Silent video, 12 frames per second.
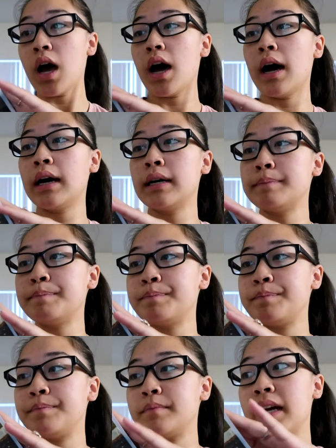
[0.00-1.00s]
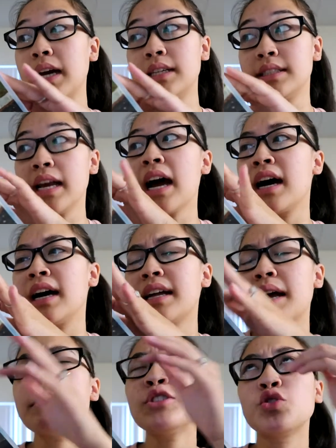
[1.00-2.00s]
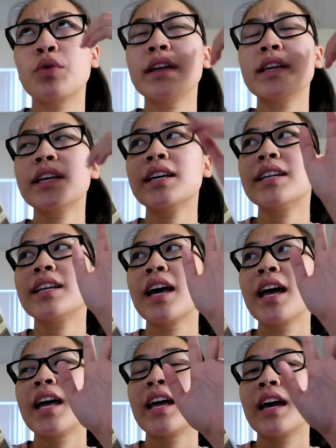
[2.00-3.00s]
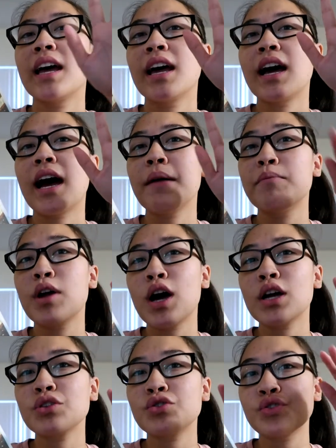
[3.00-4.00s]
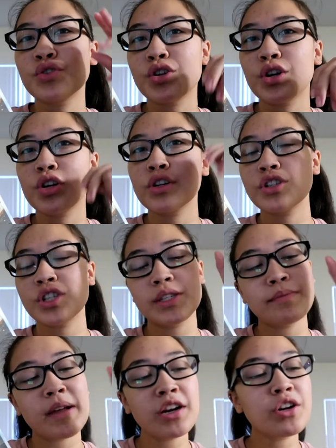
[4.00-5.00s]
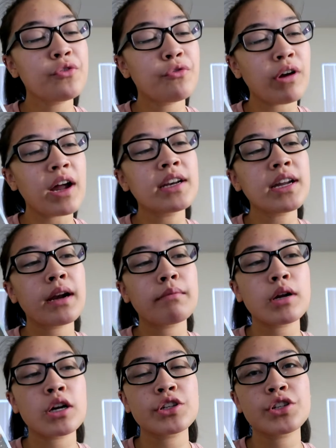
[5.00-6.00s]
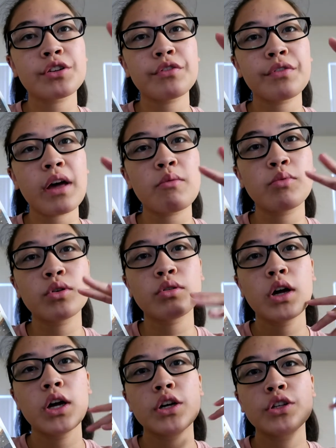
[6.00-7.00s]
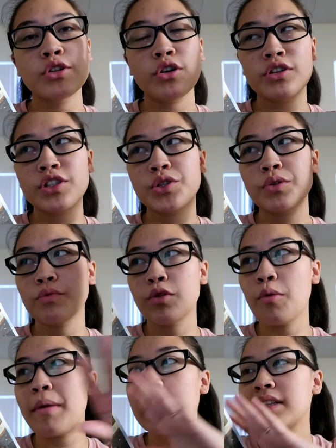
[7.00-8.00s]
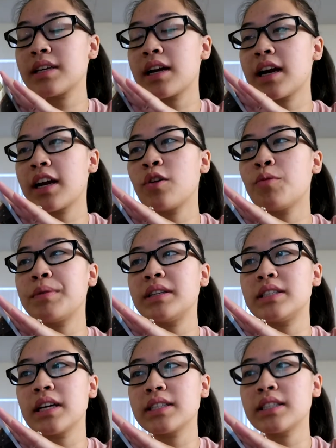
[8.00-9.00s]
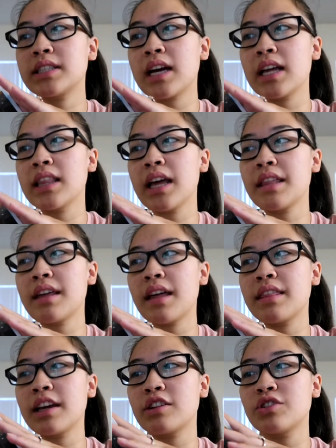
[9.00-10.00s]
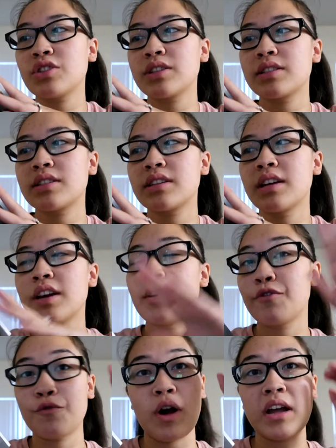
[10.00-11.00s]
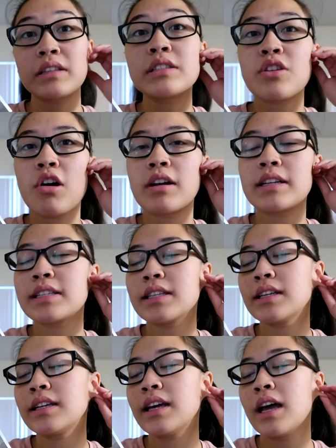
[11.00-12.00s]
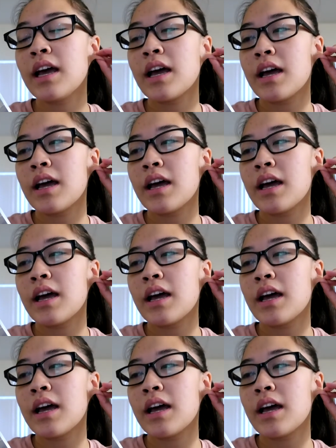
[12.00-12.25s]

And yeah, I am enjoying it. I'm not sure. She's made a new friend, and I'm not sure if that will turn into a romance. I kind of hope it doesn't. I like that they are just friends, honestly.